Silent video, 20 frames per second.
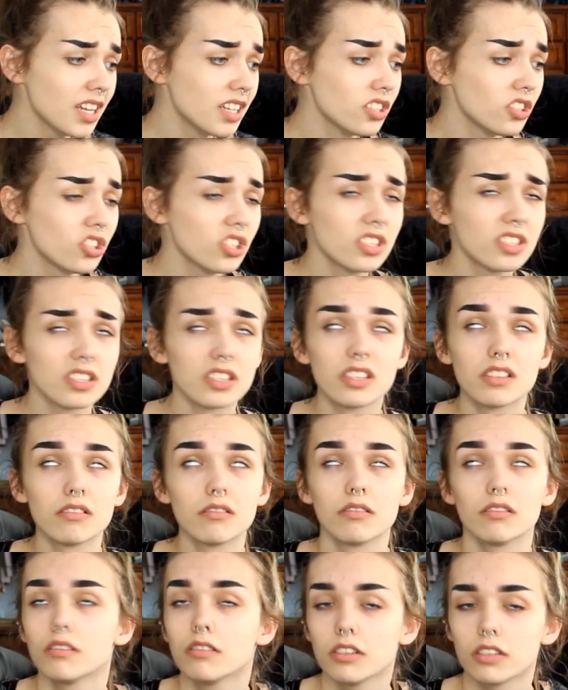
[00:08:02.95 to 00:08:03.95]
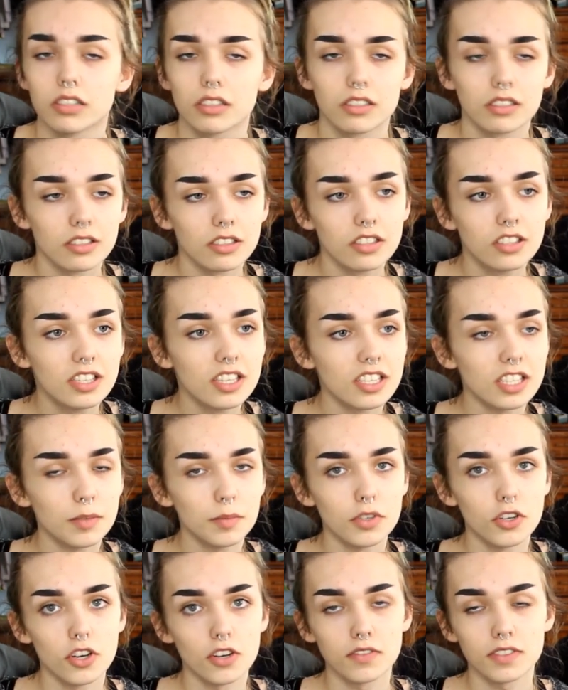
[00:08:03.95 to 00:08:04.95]
And it's just, ugh, gets
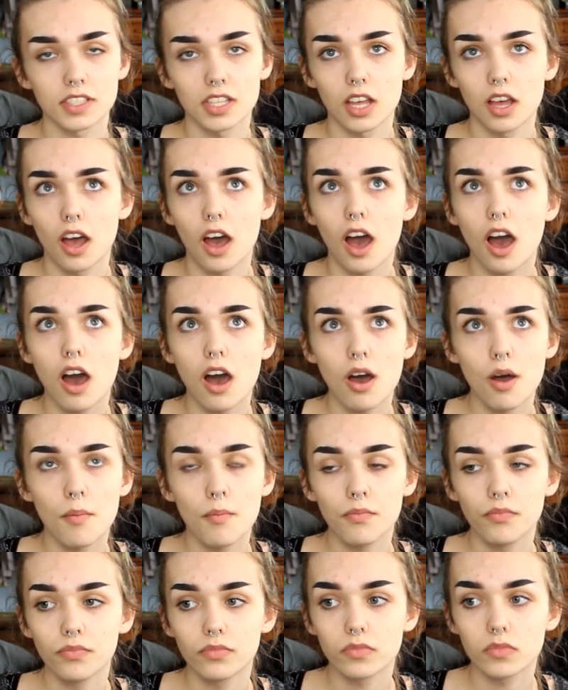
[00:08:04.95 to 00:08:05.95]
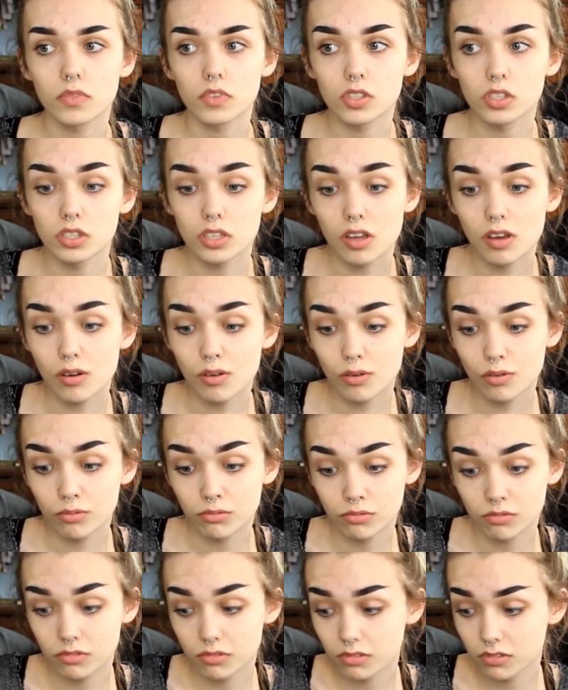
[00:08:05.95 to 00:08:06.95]
on my nerves.
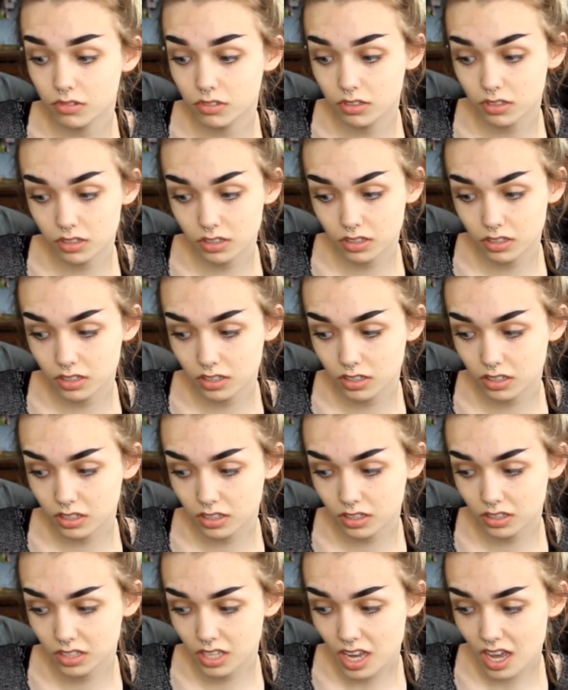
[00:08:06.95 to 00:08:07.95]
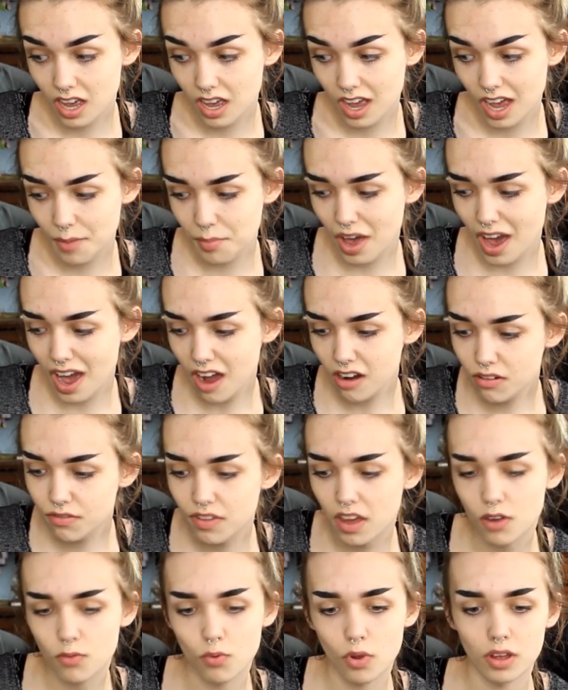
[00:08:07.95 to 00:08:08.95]
So yeah, I'm out of
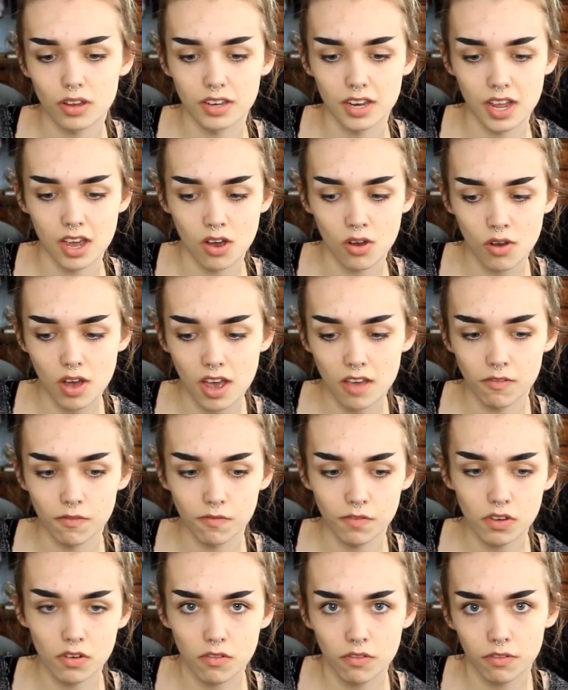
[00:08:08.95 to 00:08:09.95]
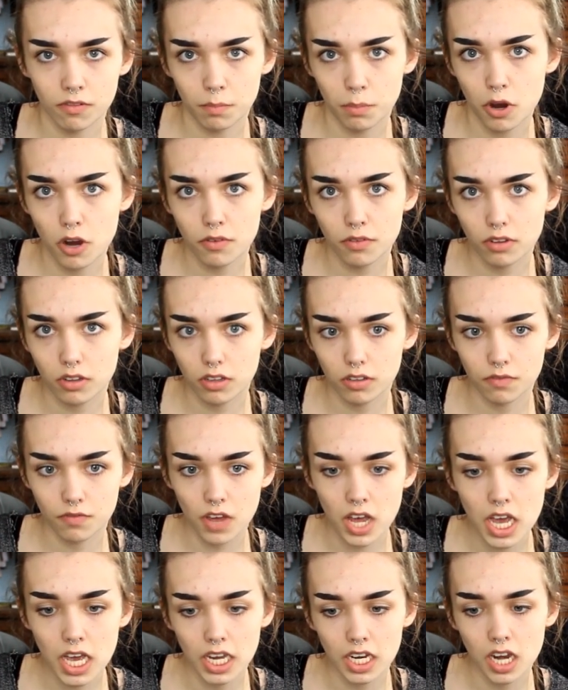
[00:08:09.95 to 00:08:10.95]
that rut now. I feel perfectly
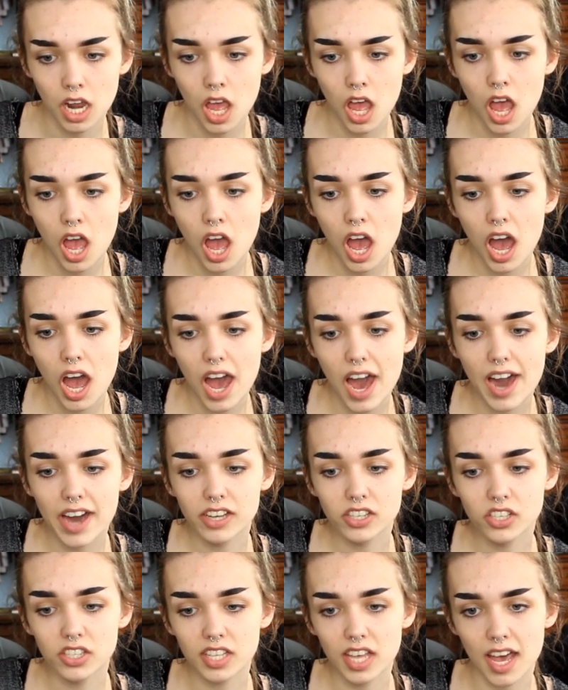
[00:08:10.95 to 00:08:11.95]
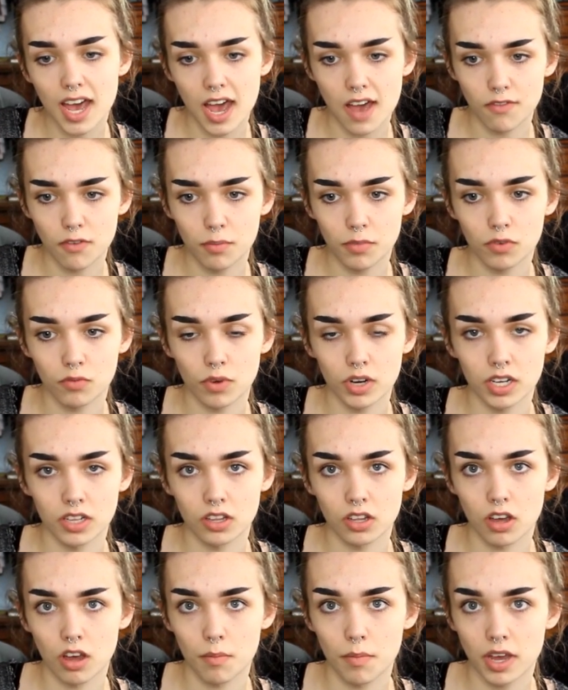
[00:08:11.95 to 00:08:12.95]
fine. I just haven't been ready
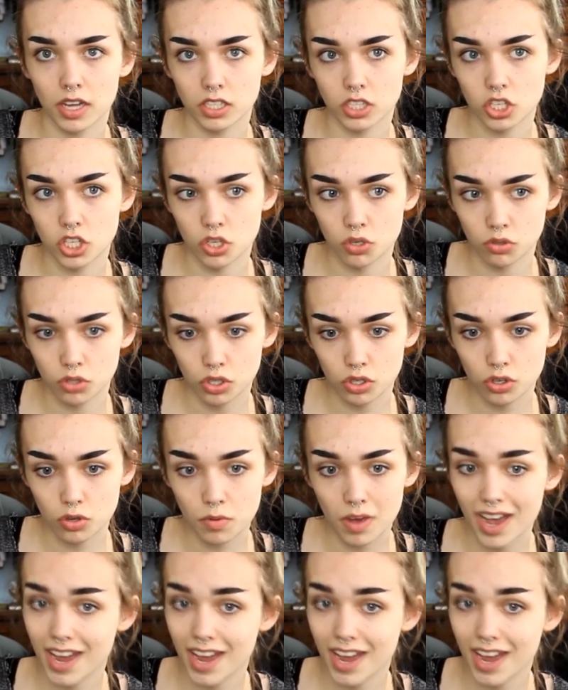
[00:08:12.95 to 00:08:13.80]
to come back to YouTube.